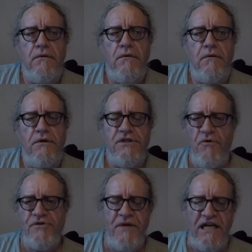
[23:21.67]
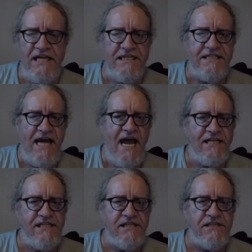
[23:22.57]
You're supposed to be collecting
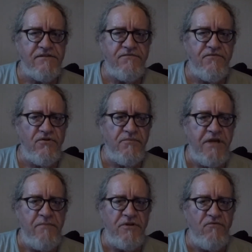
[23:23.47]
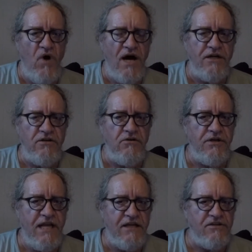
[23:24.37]
taxes for the people of Waterloo, and
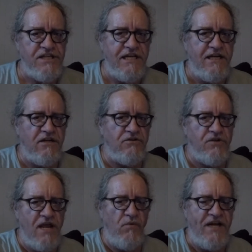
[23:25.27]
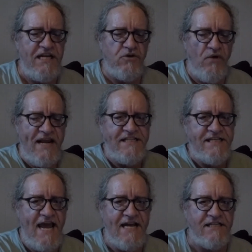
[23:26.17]
yet you're sitting here saying we need to raise
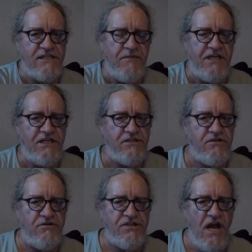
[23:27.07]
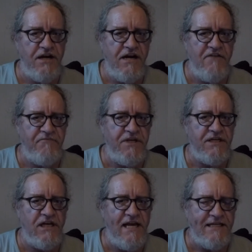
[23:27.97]
taxes because there's not enough being
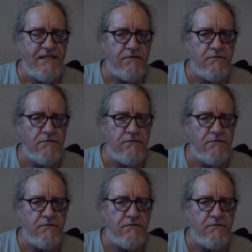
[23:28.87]
collected.